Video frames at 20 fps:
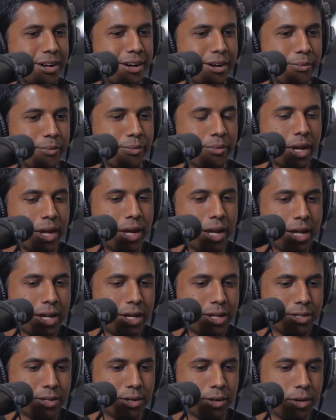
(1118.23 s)
So I
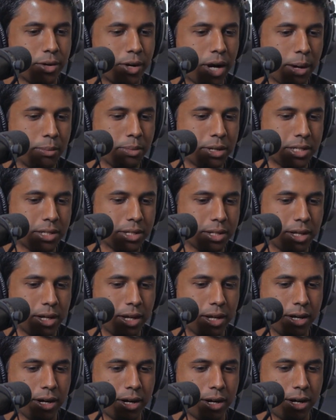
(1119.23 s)
basically
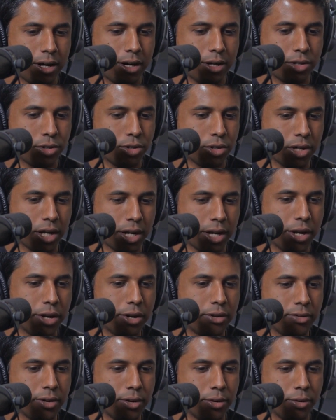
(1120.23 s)
took an interview
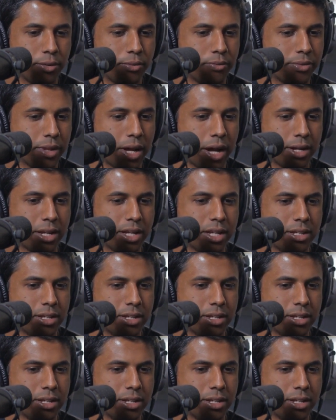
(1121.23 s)
that he did